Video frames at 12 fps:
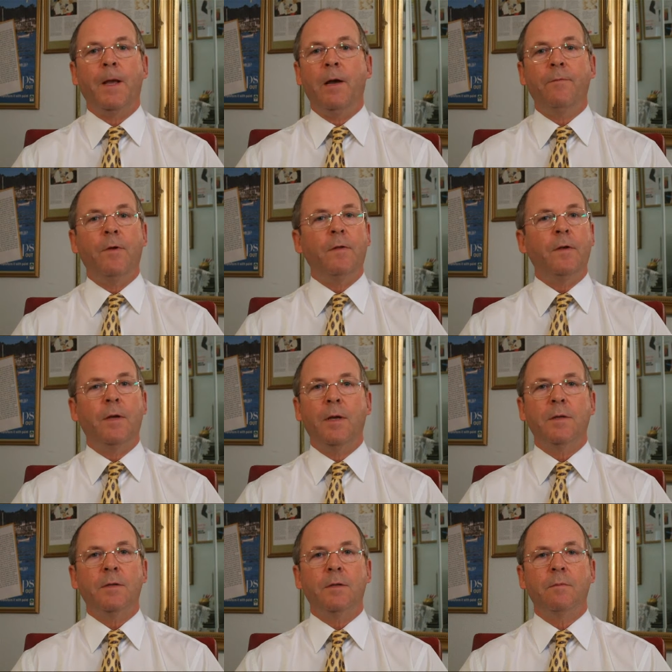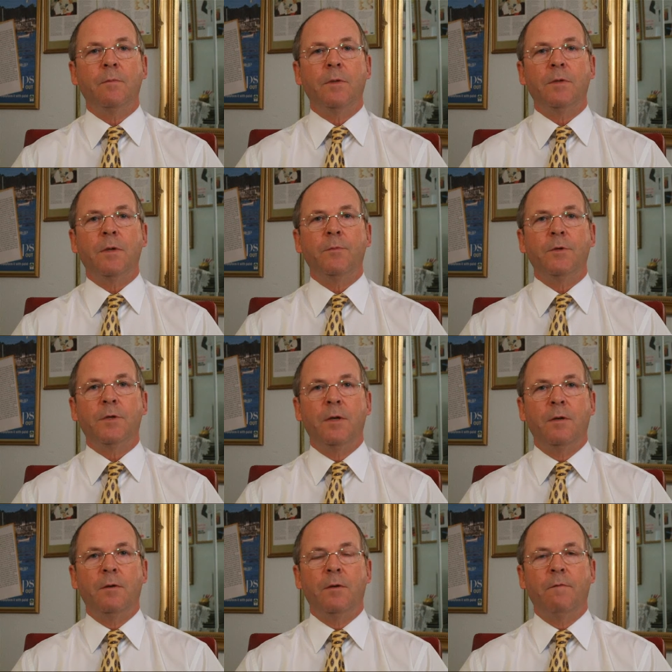I have nothing against them, but I'm just
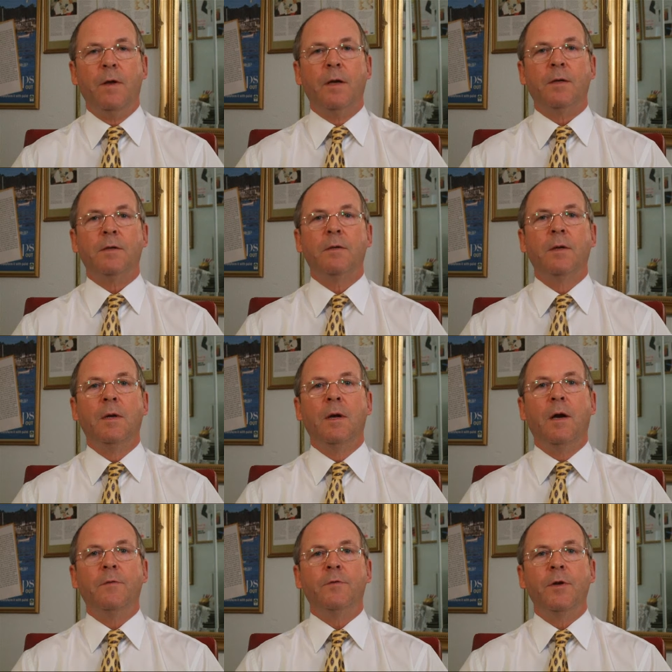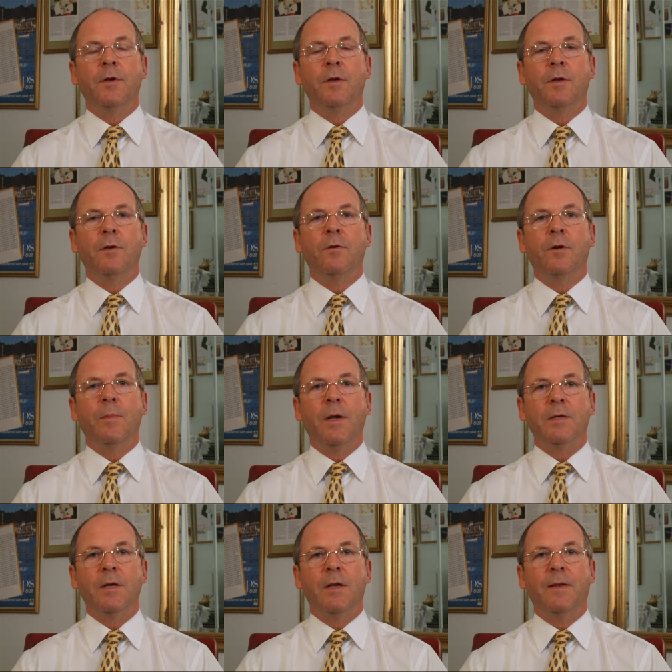telling you the facts. I've treated and cured
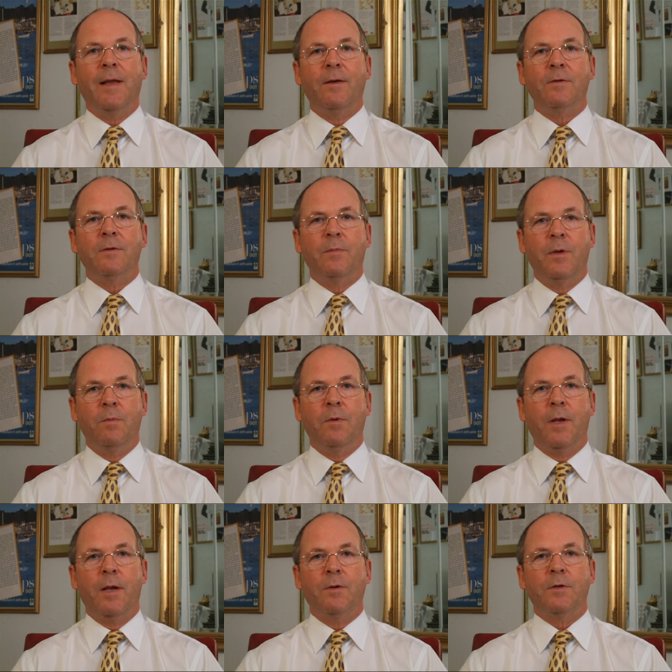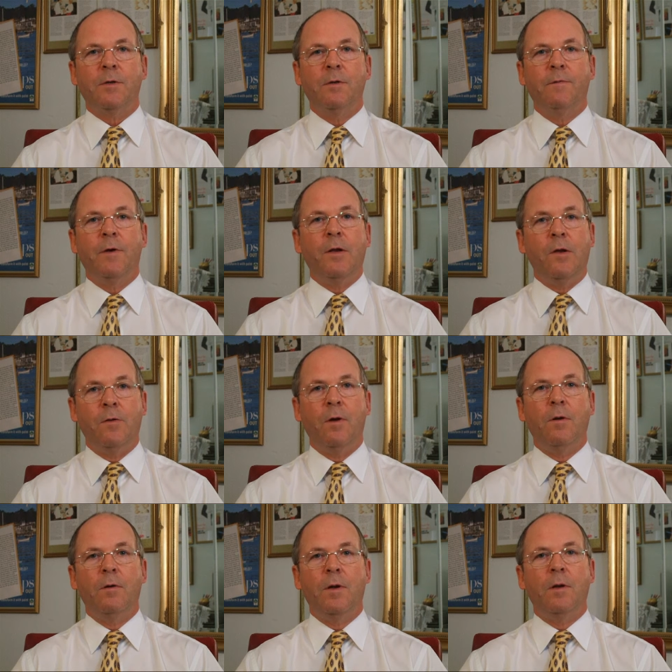about 10,000 people now, so if I don't
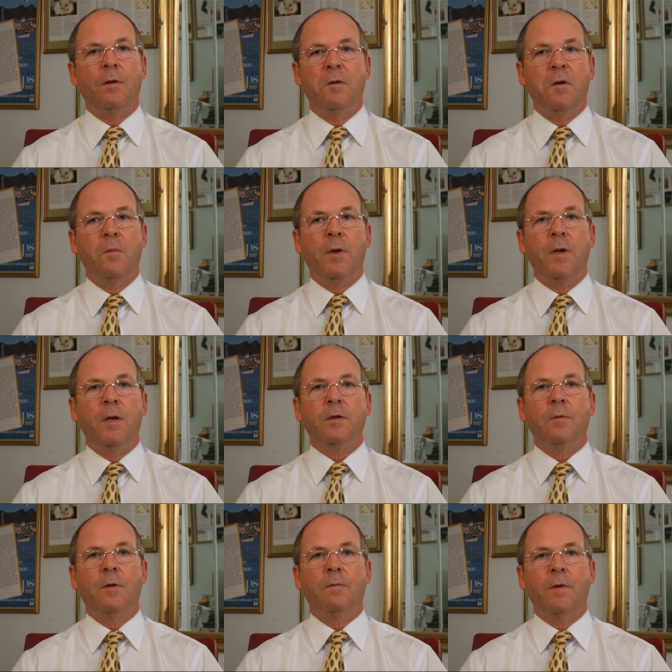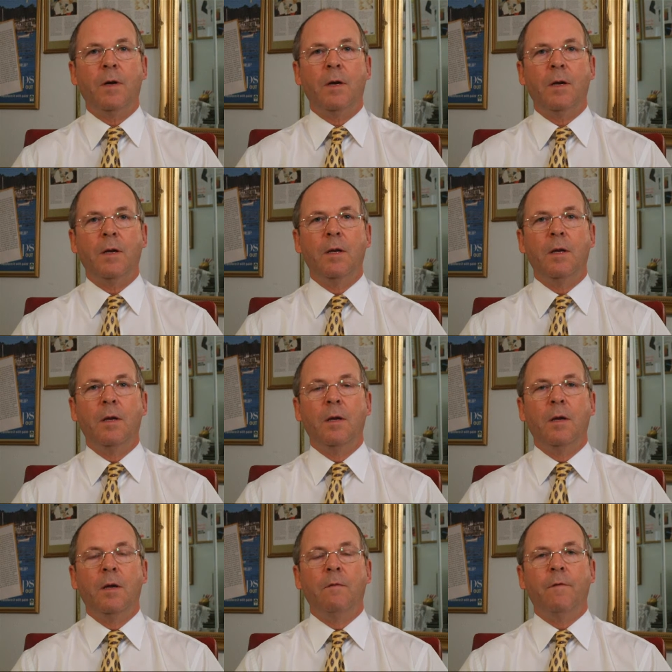know, then nobody does, quite frankly.
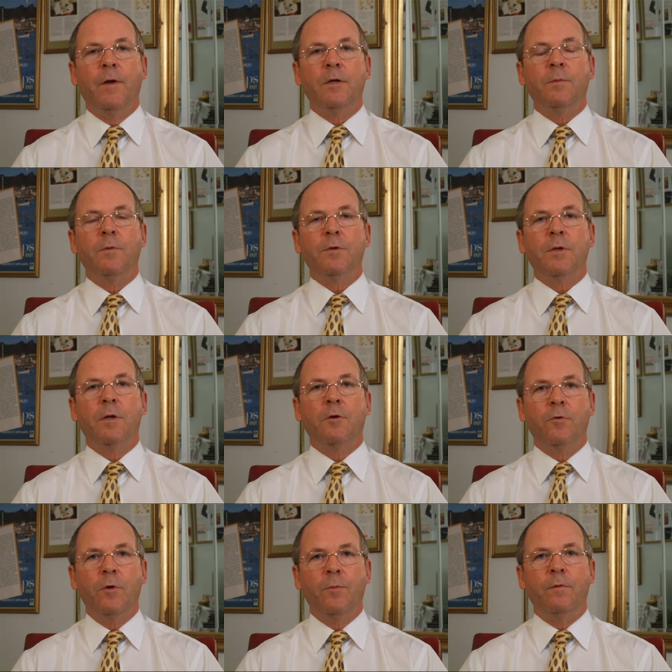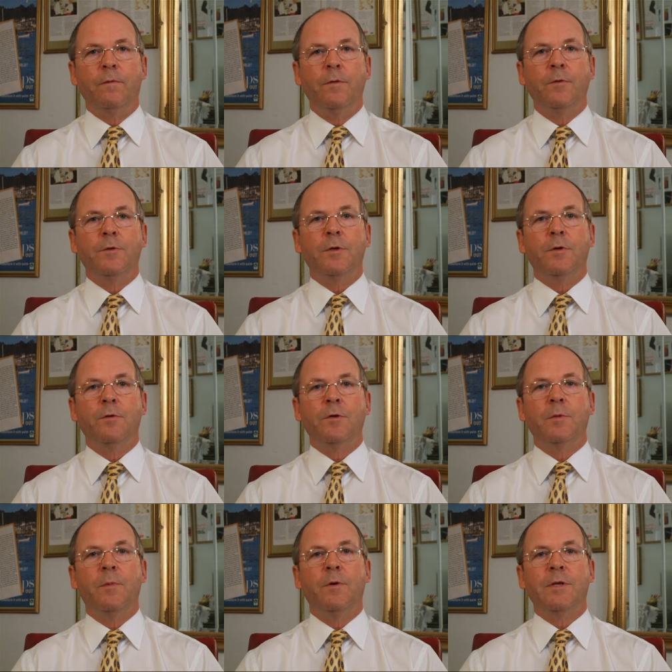Vegetables are the group of foods that
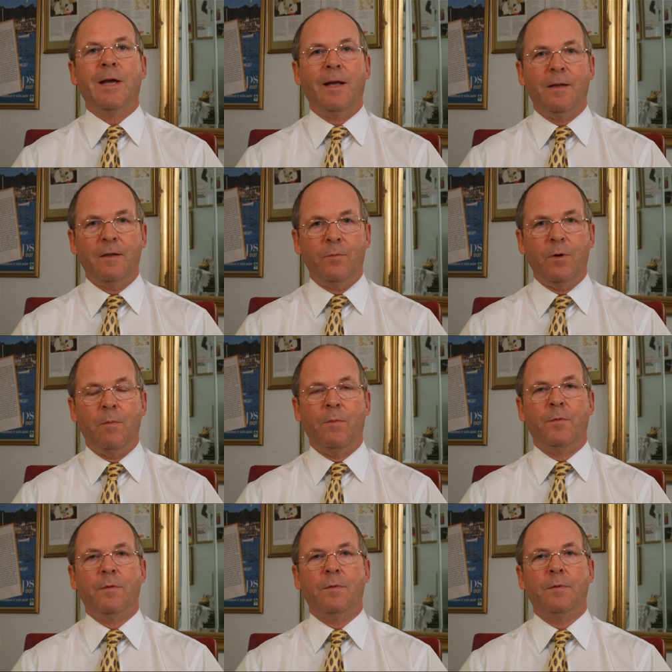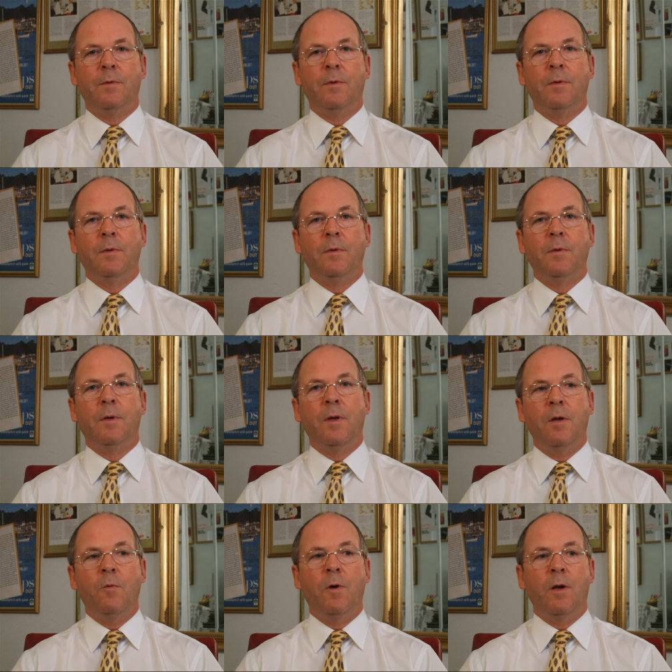cause the most health problems. And
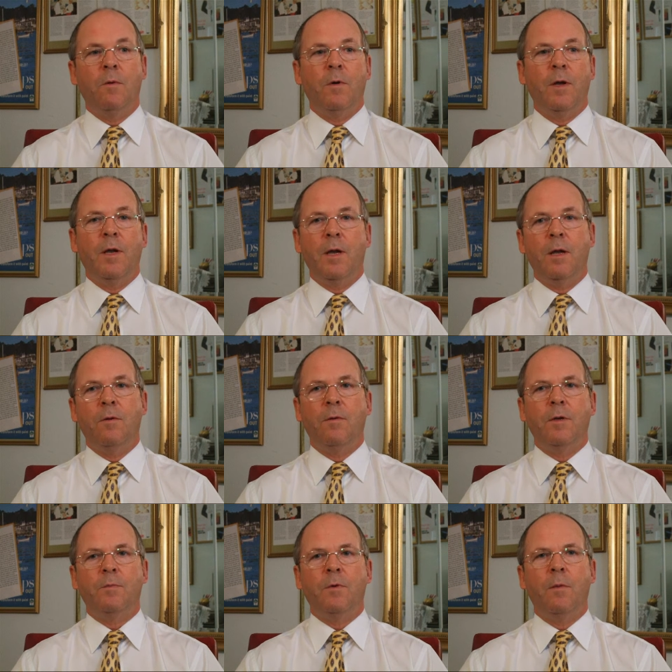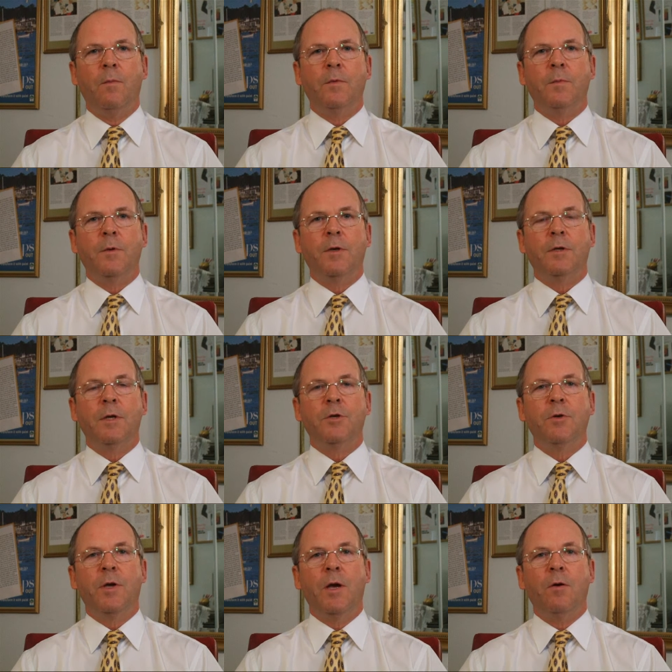then you wonder why you're getting all these problems, because
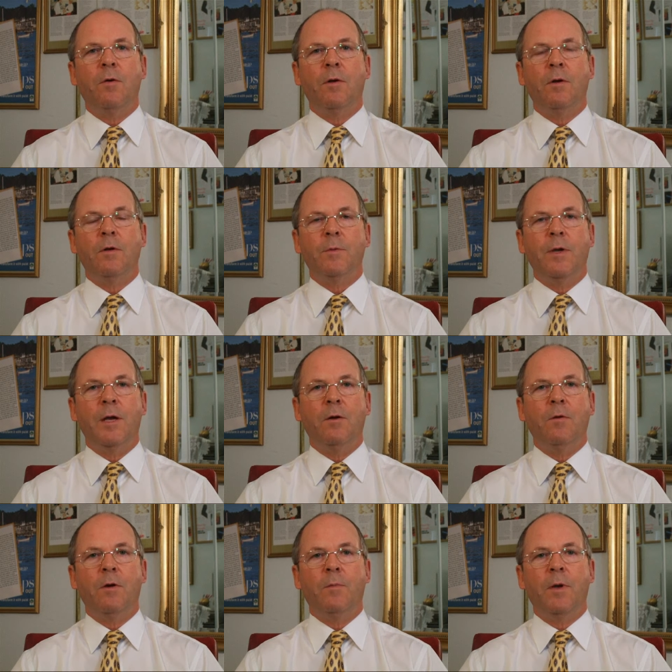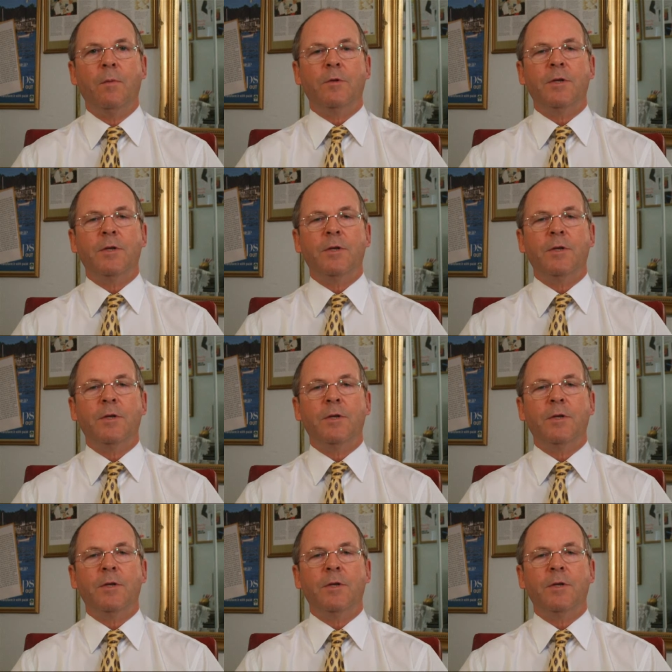as you get older, as we get older, people